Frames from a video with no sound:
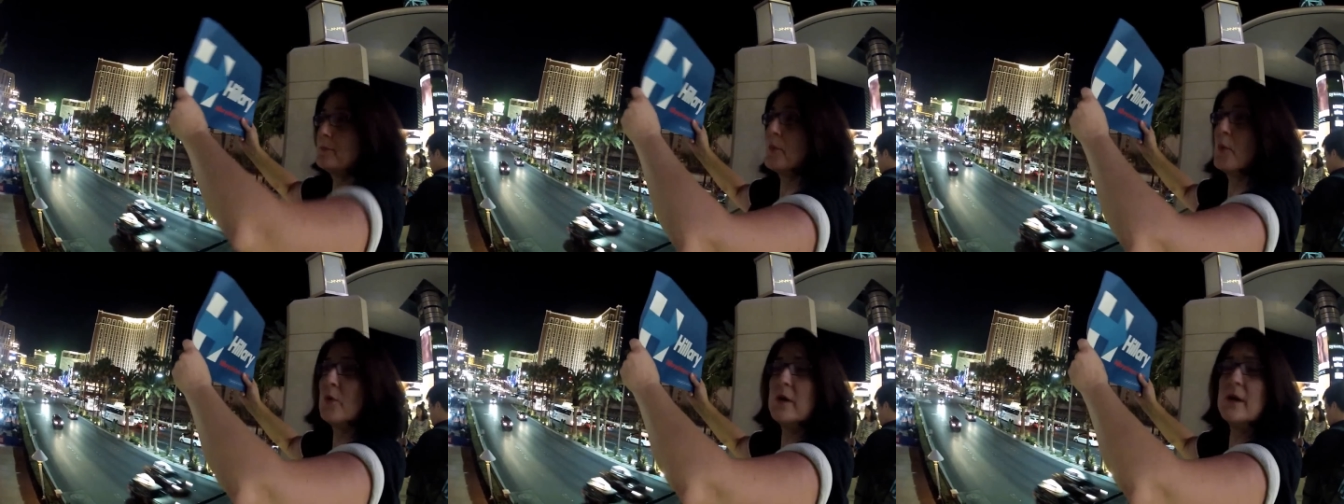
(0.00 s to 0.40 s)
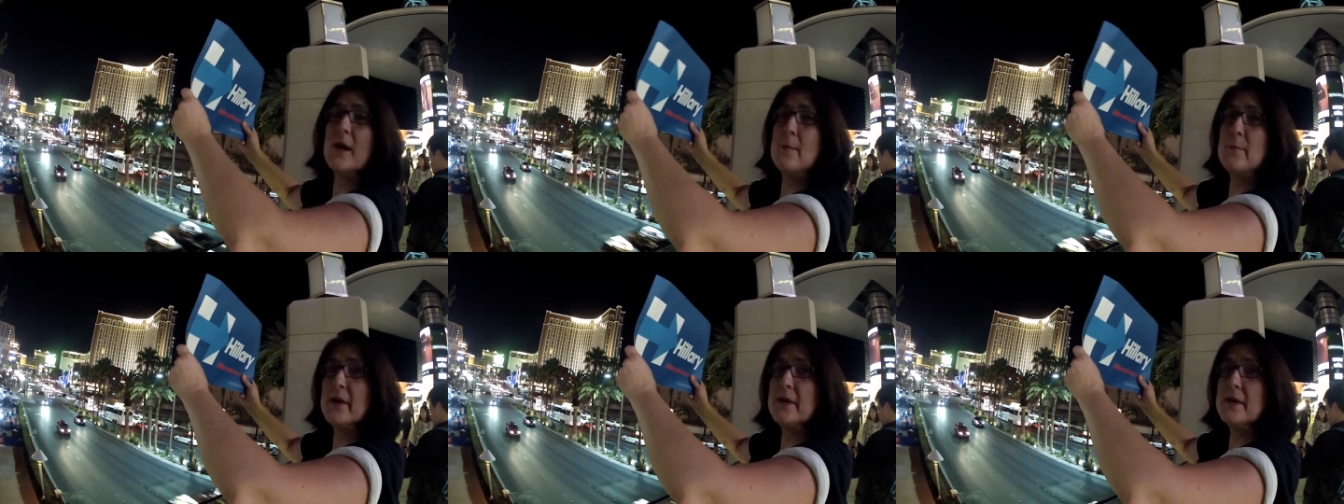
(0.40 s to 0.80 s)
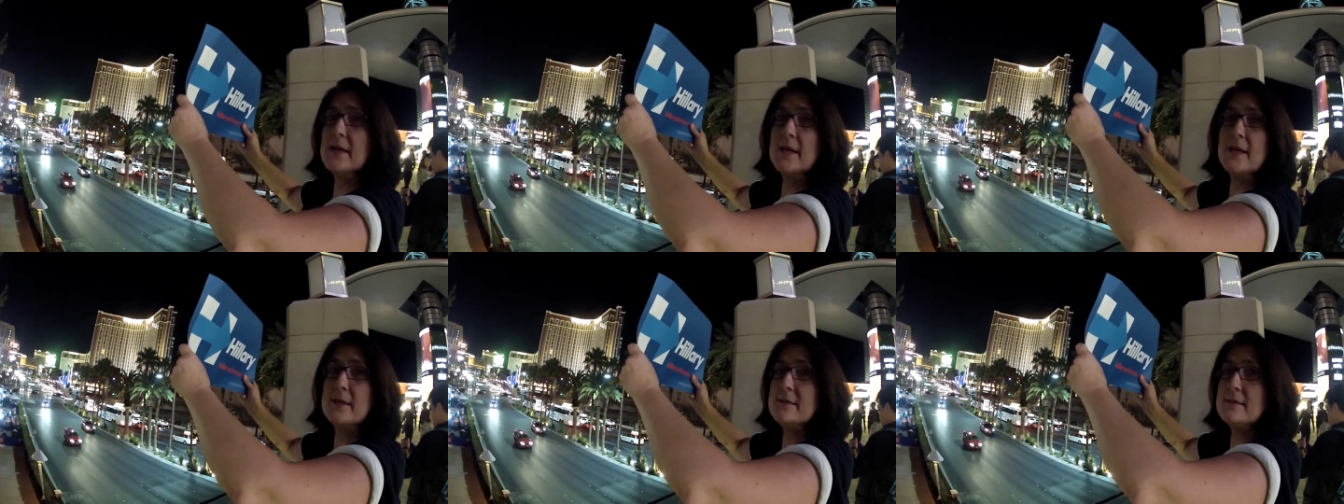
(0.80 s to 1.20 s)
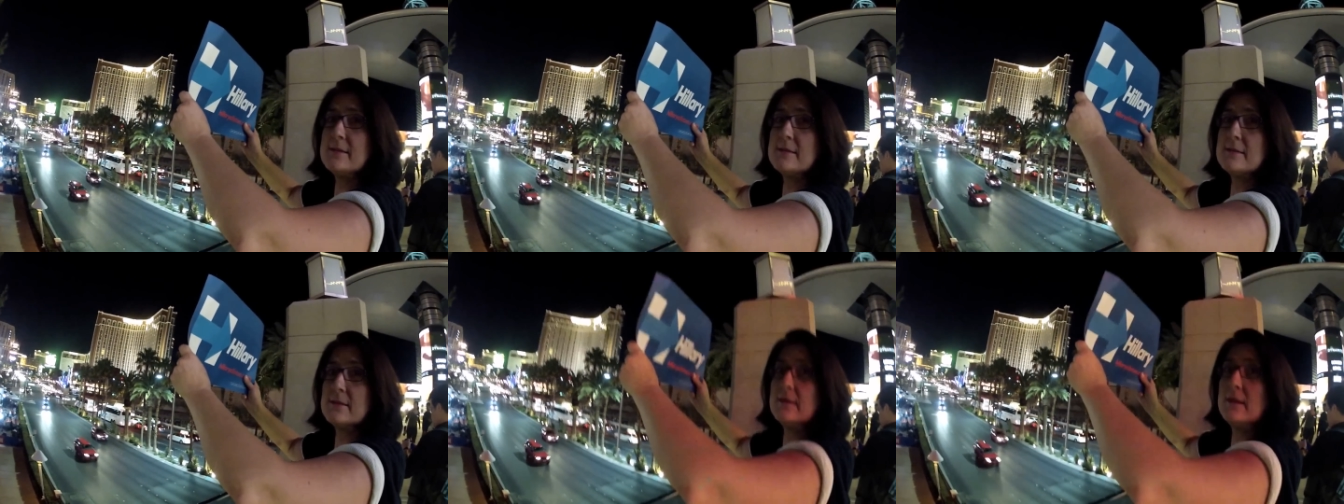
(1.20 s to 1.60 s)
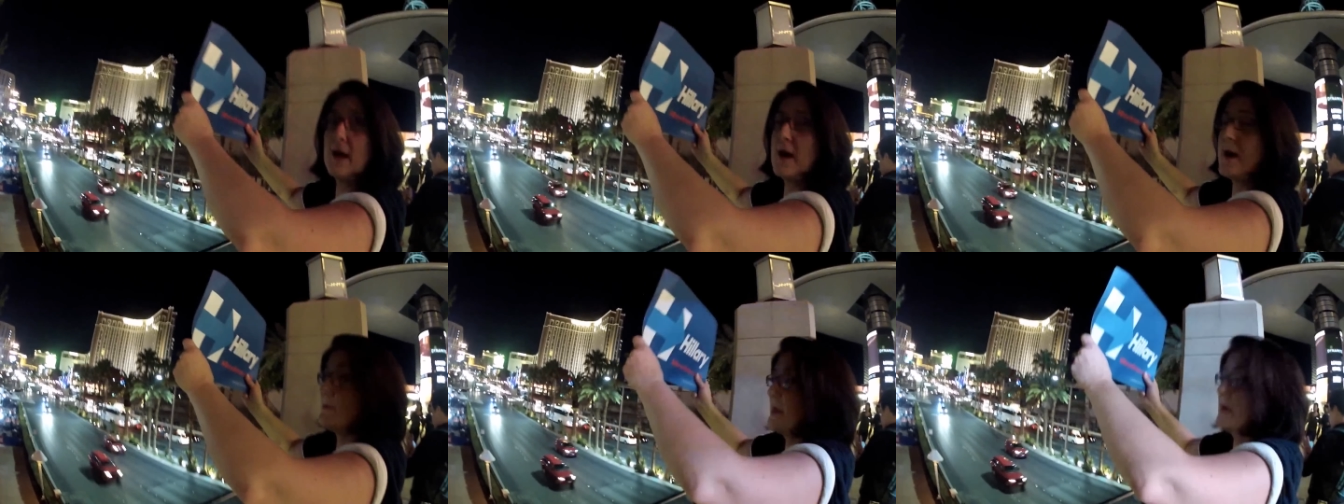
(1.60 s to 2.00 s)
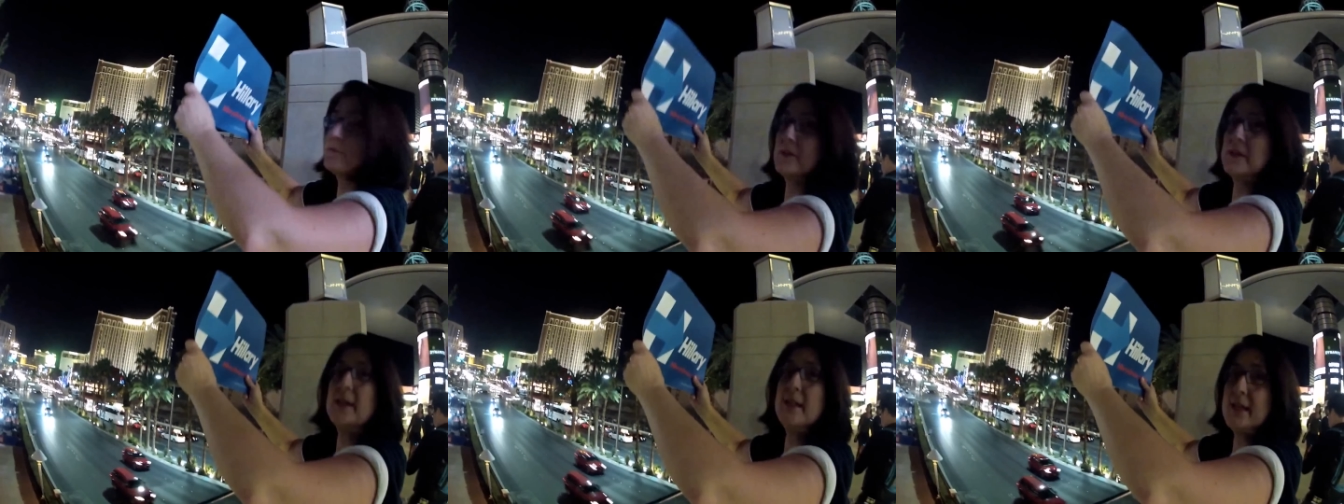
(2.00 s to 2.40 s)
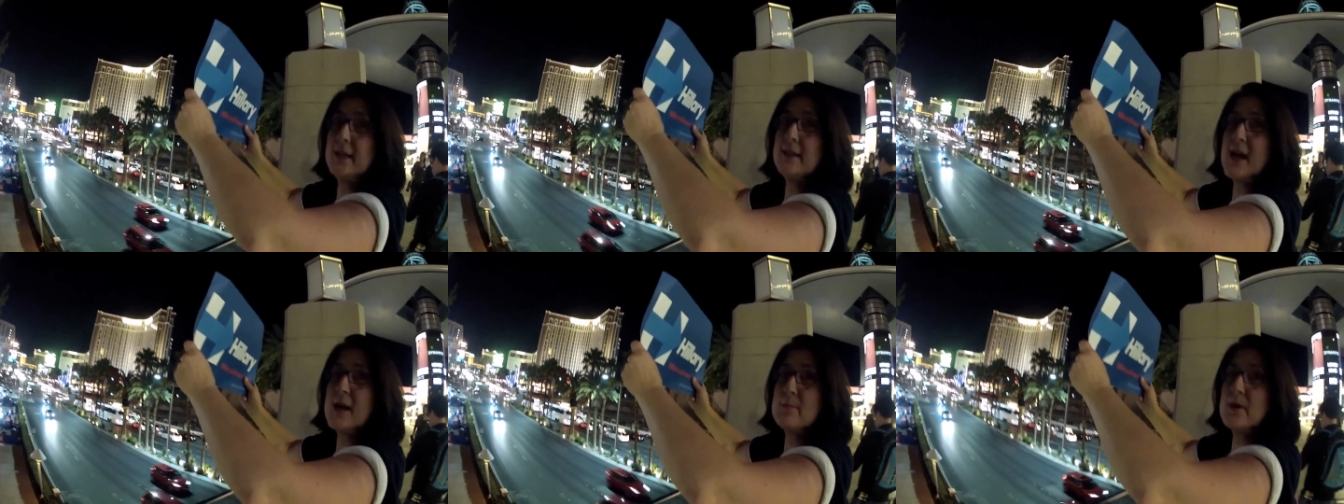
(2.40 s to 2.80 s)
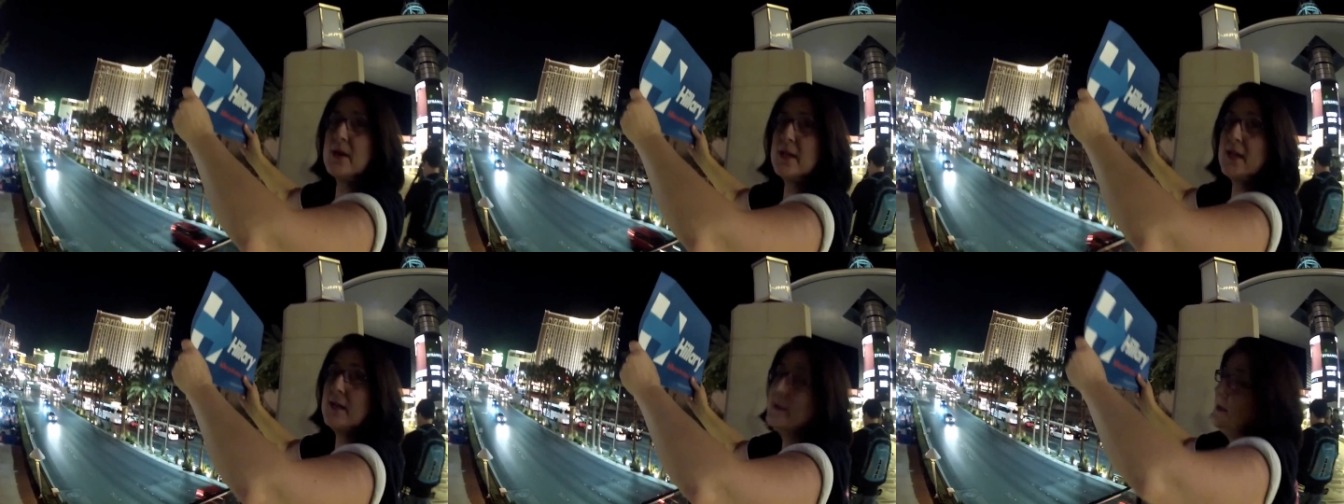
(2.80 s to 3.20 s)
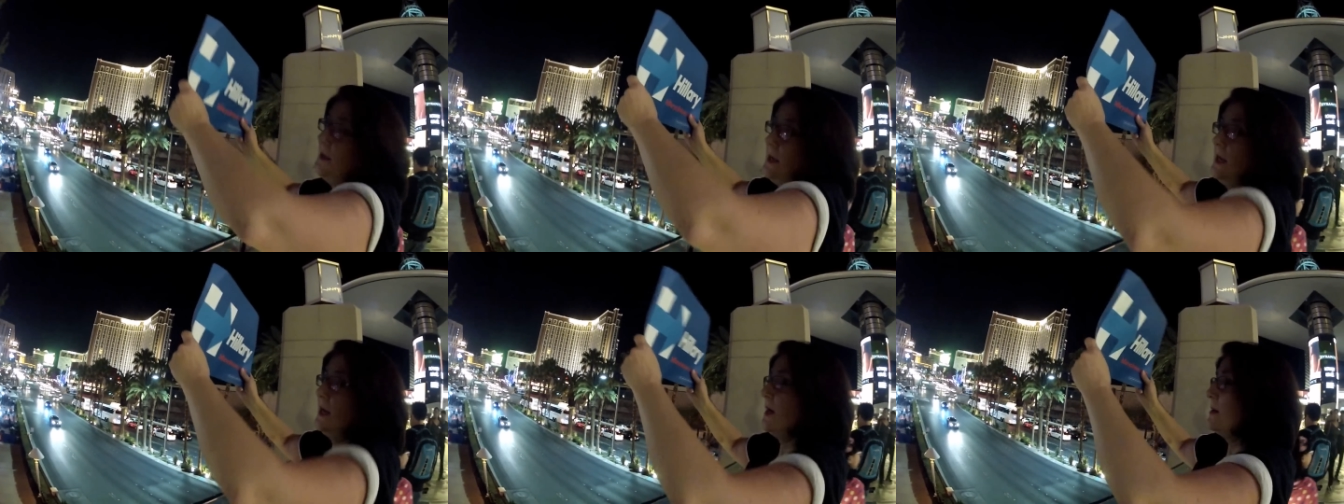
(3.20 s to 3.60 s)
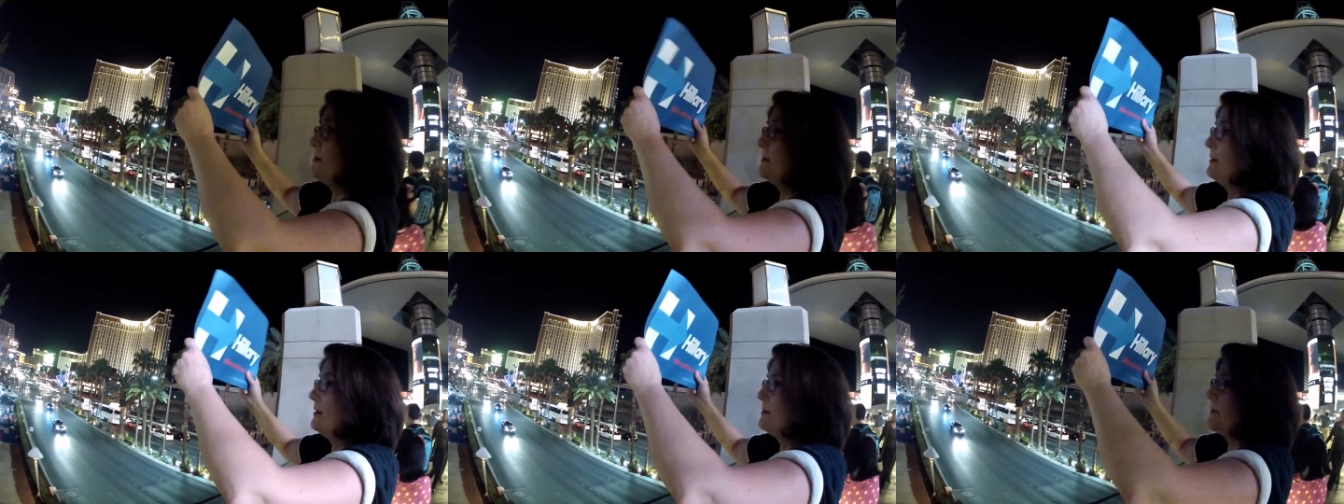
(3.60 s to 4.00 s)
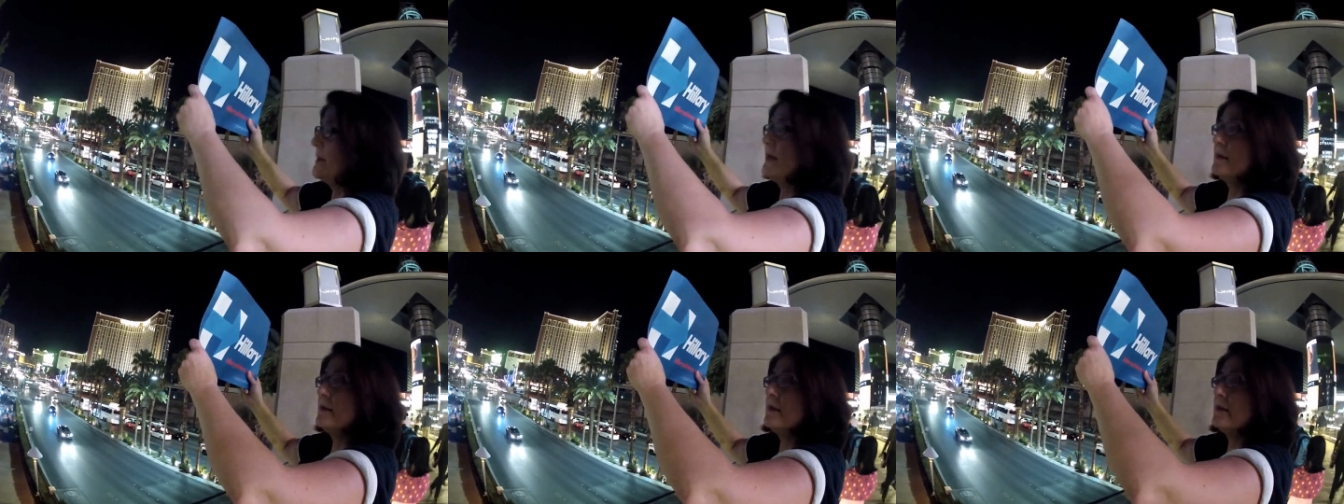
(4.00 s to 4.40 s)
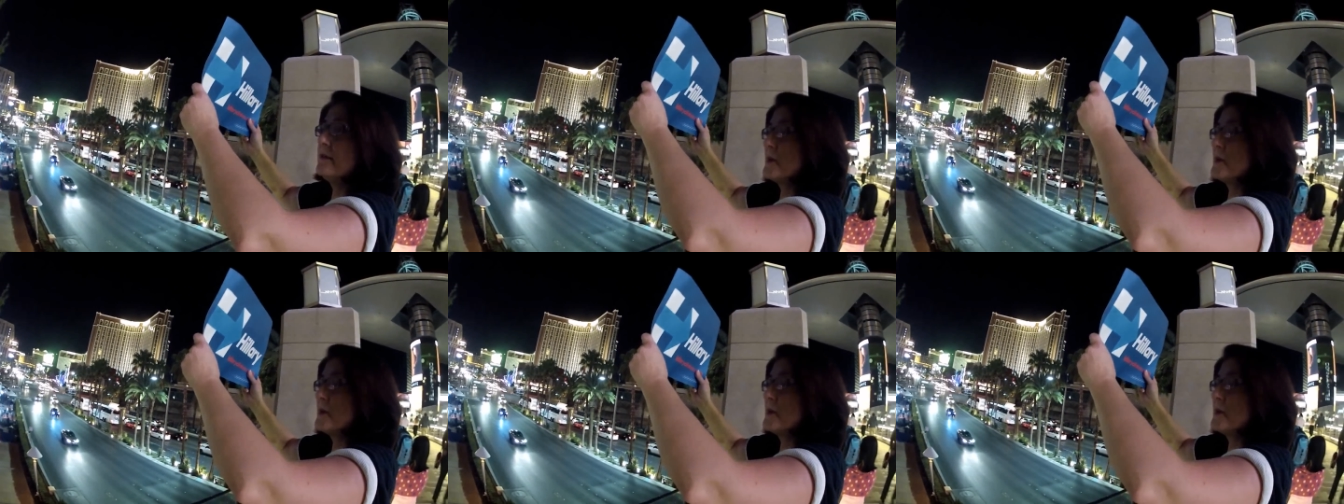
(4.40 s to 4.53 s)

poor Americans um, that really need that money. But the